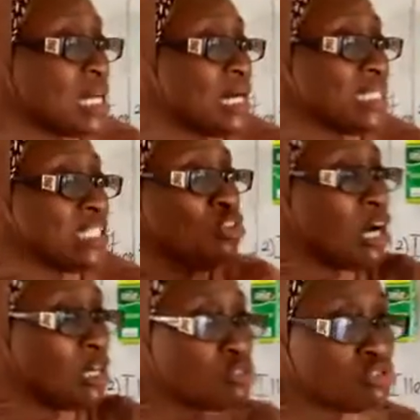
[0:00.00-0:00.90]
are, they know
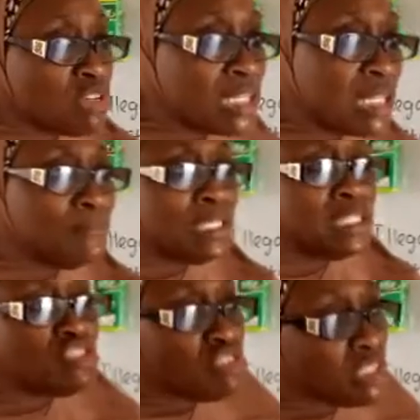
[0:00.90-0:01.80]
how to track them, they
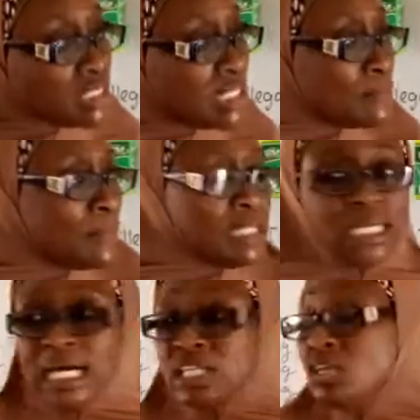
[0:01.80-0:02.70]
trail them,
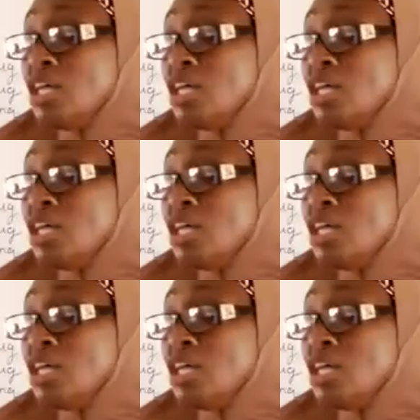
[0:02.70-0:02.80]
and they know